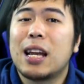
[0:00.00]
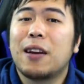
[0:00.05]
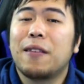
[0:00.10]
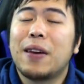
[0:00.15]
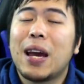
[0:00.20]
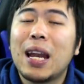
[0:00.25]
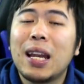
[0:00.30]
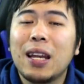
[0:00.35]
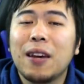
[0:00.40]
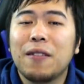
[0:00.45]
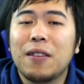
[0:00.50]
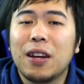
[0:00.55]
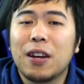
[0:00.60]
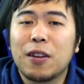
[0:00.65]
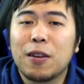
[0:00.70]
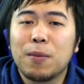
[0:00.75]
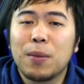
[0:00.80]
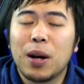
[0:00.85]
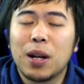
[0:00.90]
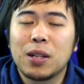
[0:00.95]
of any of the
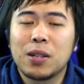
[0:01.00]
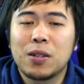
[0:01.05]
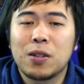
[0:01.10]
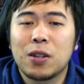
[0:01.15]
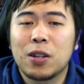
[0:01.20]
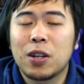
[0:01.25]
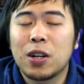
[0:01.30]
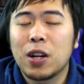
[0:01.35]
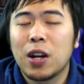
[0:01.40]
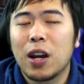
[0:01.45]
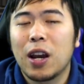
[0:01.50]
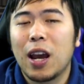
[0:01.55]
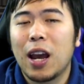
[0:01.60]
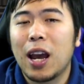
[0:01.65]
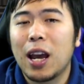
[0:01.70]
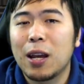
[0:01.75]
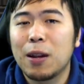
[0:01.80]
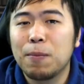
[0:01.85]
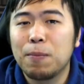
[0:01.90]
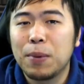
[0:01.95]
other monster,
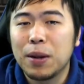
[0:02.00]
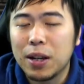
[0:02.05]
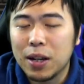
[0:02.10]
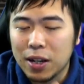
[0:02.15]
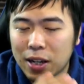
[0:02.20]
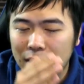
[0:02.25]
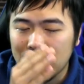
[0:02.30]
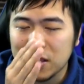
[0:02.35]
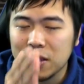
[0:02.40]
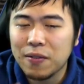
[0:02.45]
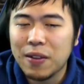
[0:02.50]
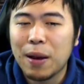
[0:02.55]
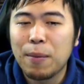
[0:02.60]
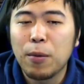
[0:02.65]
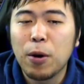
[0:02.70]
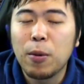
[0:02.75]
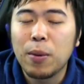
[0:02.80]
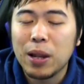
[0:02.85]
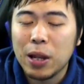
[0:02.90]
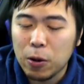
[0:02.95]
and because of that
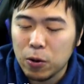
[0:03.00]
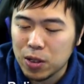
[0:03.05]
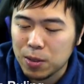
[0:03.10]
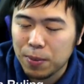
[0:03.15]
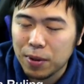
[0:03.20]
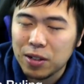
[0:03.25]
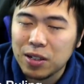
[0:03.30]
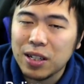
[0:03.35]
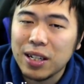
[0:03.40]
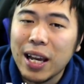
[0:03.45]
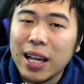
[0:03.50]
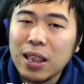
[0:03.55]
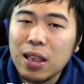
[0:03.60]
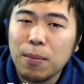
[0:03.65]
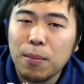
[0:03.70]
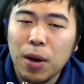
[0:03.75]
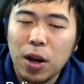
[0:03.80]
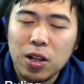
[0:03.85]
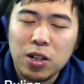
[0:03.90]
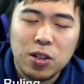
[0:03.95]
moment, he was about to get
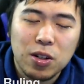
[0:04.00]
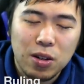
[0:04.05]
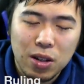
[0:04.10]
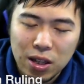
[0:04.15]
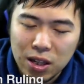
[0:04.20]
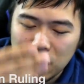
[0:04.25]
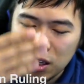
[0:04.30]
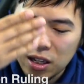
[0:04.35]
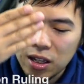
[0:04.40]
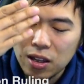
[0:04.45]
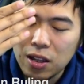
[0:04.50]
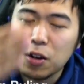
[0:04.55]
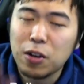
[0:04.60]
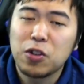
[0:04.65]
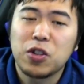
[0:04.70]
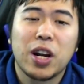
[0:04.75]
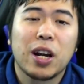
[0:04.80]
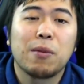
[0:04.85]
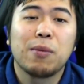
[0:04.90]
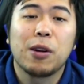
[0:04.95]
the monster. The Thunder
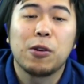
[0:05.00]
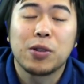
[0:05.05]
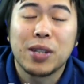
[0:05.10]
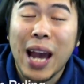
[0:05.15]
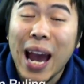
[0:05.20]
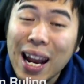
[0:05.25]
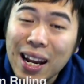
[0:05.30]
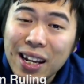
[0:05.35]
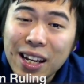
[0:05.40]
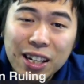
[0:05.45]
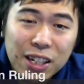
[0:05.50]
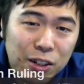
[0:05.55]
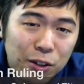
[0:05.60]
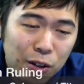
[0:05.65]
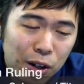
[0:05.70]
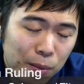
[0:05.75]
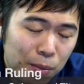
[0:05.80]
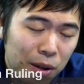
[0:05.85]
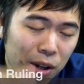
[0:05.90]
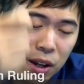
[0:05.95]
Dragon player was handing it
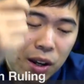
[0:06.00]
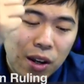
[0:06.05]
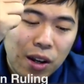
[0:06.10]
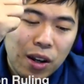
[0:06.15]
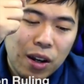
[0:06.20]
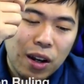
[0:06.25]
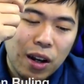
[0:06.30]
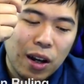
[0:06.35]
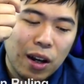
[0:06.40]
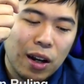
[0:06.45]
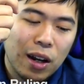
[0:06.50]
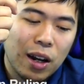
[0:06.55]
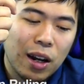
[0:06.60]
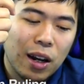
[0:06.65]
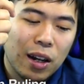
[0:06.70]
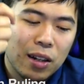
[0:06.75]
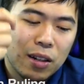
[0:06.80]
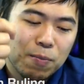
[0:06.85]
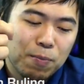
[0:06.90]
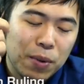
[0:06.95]
to him.
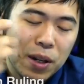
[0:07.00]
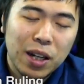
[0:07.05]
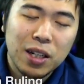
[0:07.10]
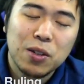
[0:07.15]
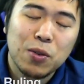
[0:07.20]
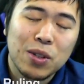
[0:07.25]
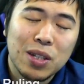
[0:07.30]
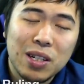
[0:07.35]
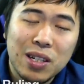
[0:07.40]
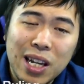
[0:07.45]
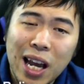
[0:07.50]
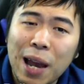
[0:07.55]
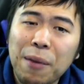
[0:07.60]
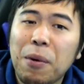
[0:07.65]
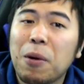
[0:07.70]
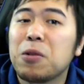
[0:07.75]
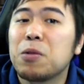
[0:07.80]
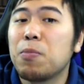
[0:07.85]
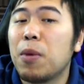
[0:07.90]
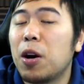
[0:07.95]
Because it was in
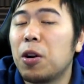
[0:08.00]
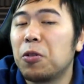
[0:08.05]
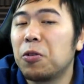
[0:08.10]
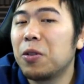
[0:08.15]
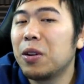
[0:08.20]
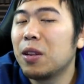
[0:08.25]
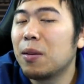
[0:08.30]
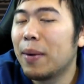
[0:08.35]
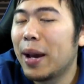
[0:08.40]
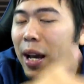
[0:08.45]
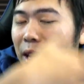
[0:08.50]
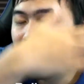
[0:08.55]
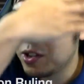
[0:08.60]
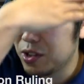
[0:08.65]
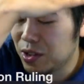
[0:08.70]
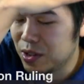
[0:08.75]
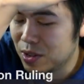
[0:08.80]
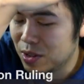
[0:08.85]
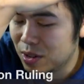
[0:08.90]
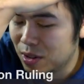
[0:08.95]
time, I was monitoring the
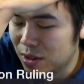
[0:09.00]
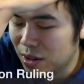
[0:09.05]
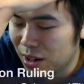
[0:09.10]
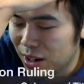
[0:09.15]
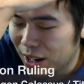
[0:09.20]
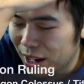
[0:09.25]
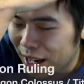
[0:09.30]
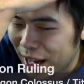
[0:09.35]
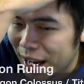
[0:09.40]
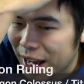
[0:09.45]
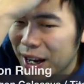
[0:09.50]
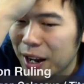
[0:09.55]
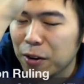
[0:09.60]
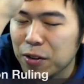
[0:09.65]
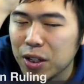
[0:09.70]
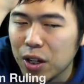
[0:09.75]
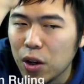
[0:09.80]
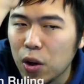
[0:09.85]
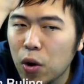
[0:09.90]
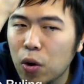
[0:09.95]
match, and I
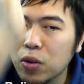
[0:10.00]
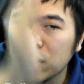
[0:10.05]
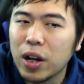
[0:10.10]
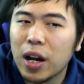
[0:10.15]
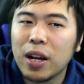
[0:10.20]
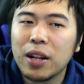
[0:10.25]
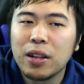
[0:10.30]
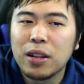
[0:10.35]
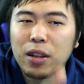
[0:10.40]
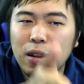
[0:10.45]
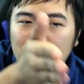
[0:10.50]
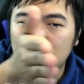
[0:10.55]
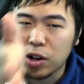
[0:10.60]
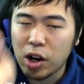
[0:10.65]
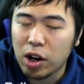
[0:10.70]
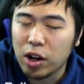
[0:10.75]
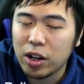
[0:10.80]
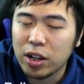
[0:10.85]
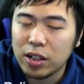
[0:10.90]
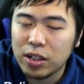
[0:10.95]
was like, hold on, the
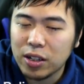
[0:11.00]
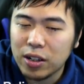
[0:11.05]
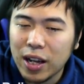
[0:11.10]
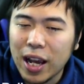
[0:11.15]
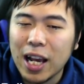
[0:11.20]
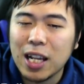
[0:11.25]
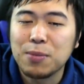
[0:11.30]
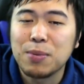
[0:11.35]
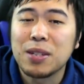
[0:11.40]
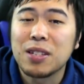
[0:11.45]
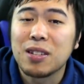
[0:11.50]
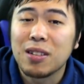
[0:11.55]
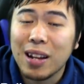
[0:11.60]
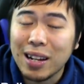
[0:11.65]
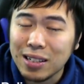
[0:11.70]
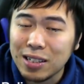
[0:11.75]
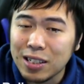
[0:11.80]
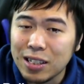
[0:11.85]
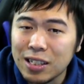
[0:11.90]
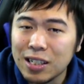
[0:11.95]
target has been
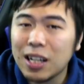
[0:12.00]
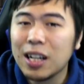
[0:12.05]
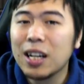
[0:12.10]
selected.